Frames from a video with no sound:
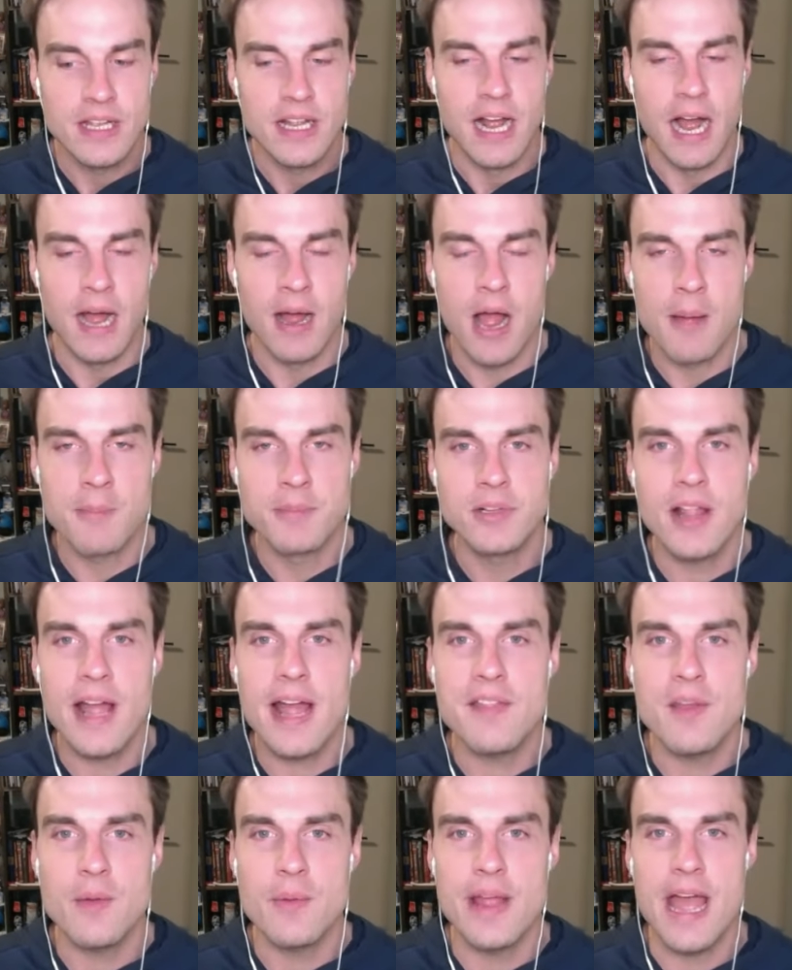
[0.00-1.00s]
I- am
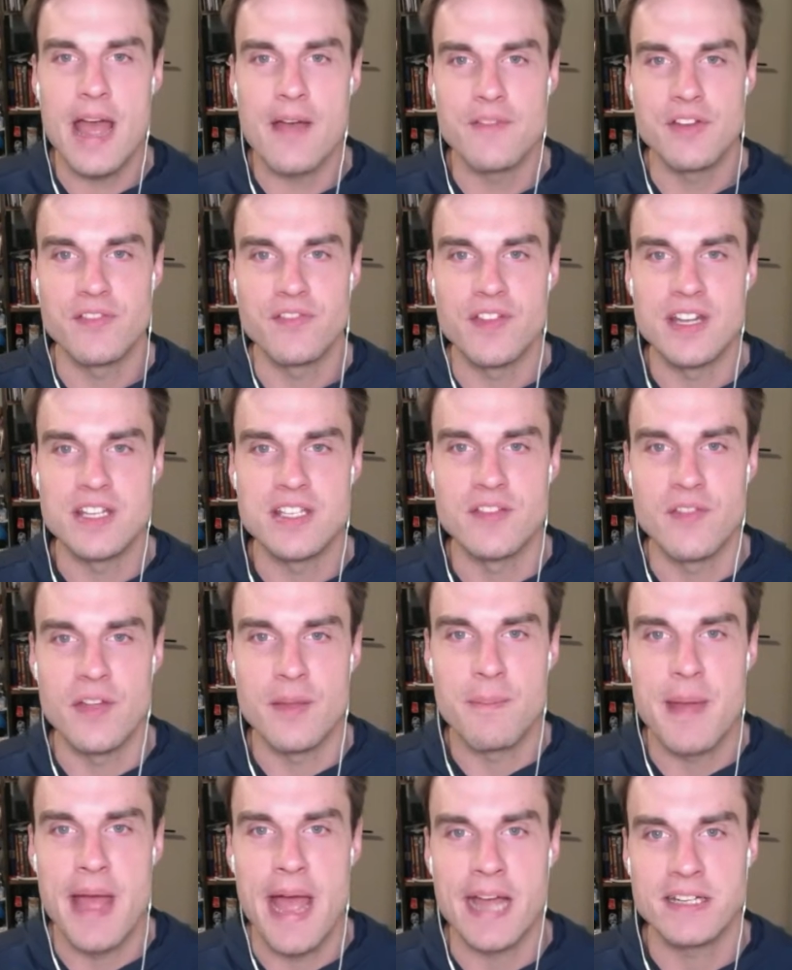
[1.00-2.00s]
glad that we have a defensive
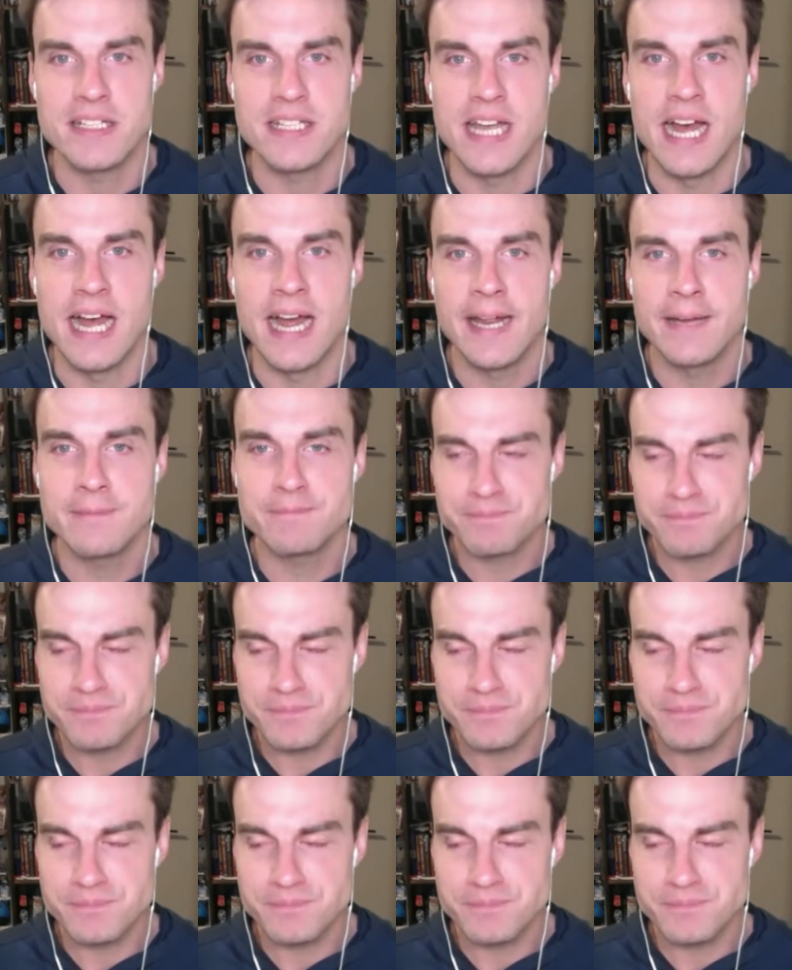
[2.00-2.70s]
impact guy.